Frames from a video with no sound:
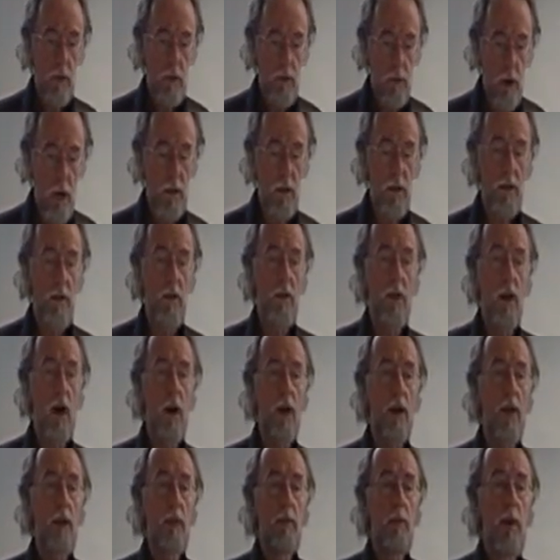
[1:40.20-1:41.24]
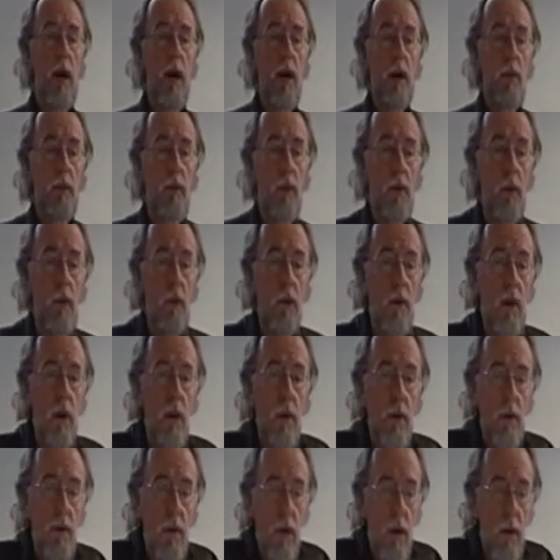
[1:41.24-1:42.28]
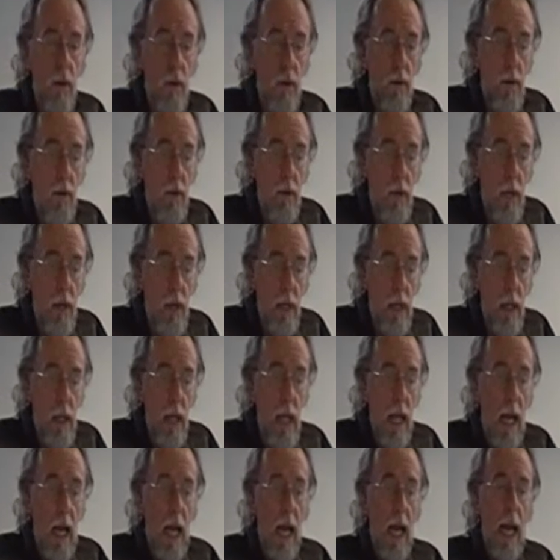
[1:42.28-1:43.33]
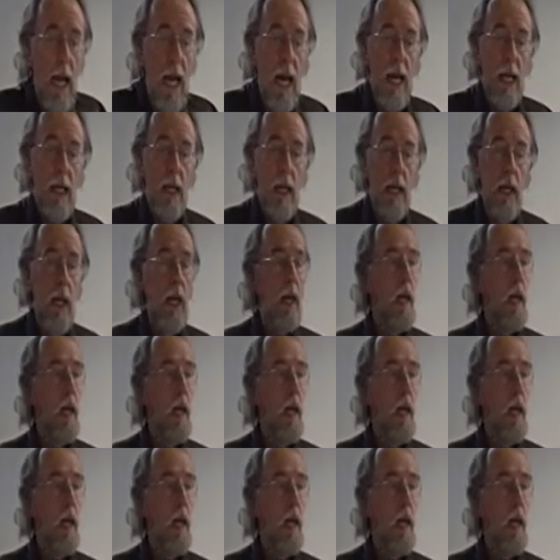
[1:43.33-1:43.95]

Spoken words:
drunken song in part 4 of Zarathustra. And